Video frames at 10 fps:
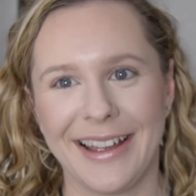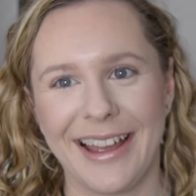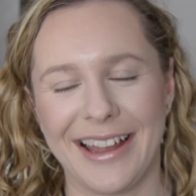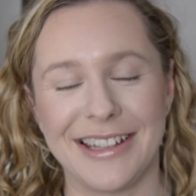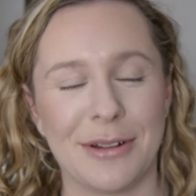
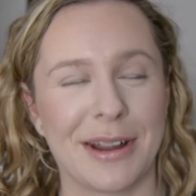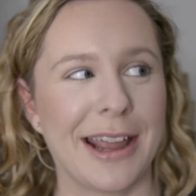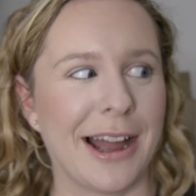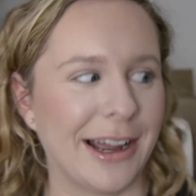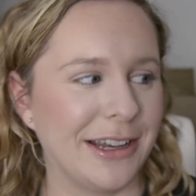And so I
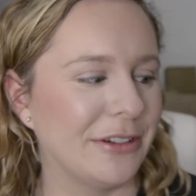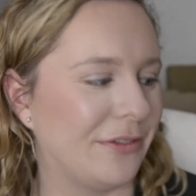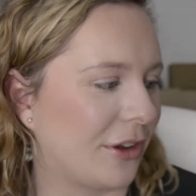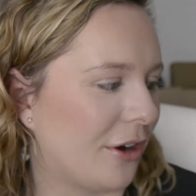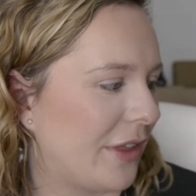kind of
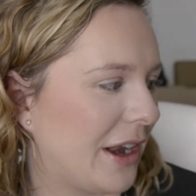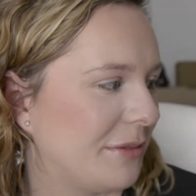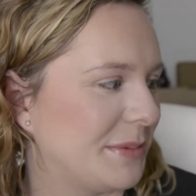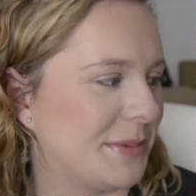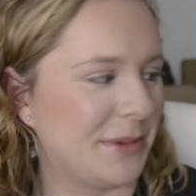forgot that
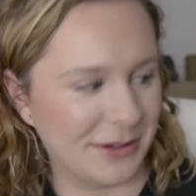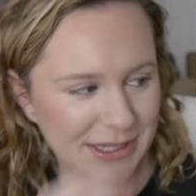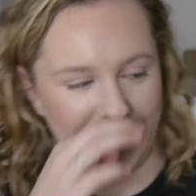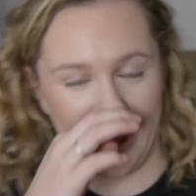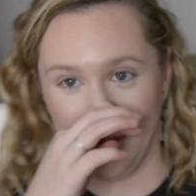I'm
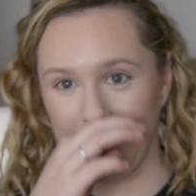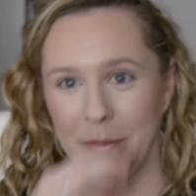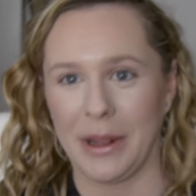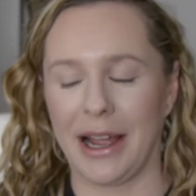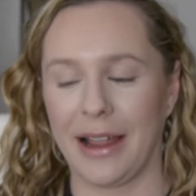using a
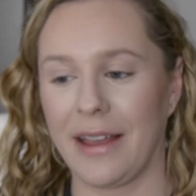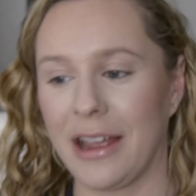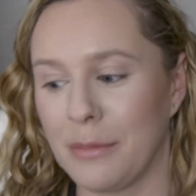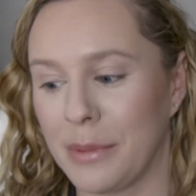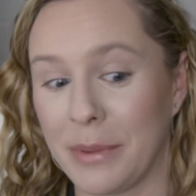purple highlighter,